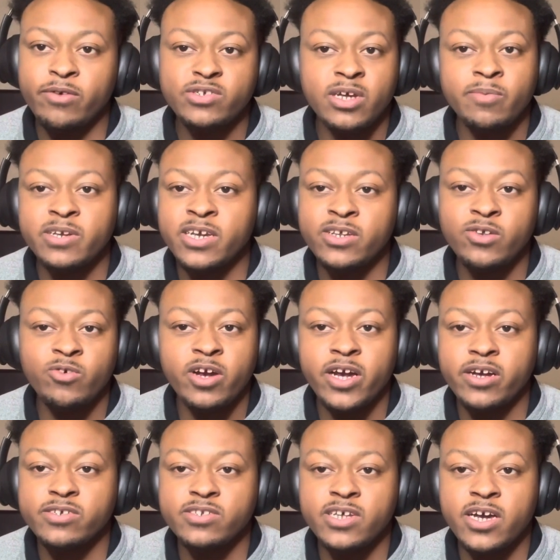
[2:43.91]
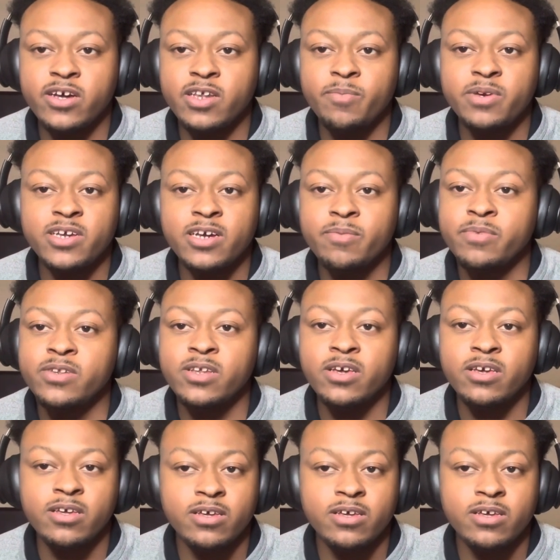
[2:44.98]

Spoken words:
time I get a new hairstyle, they be coming in.